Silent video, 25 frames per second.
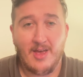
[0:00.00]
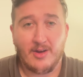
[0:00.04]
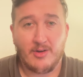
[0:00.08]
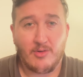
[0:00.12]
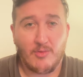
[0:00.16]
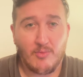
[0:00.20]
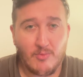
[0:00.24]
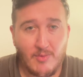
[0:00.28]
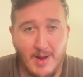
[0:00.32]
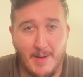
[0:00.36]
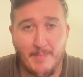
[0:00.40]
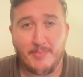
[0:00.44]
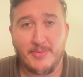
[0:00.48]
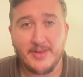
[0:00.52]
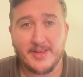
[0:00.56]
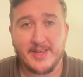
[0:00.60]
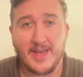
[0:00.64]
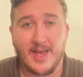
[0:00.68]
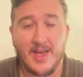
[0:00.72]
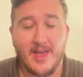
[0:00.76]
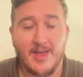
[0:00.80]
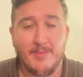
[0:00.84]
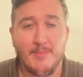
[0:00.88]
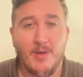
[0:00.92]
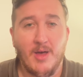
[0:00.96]
grab the
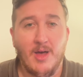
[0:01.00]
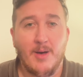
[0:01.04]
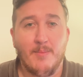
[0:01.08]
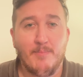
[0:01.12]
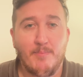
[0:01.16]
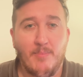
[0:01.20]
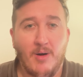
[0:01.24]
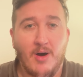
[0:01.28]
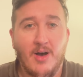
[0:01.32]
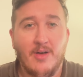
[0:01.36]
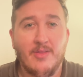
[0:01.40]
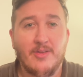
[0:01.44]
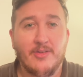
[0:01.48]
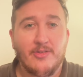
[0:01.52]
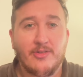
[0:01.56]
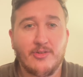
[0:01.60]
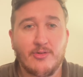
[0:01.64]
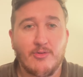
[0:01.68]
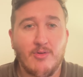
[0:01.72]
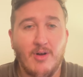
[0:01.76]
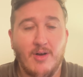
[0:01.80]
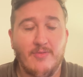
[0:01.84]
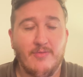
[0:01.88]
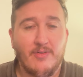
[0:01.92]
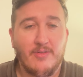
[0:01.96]
game by the
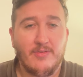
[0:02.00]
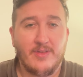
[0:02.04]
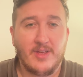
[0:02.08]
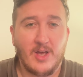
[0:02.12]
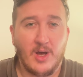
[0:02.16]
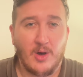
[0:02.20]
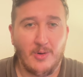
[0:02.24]
scruff of the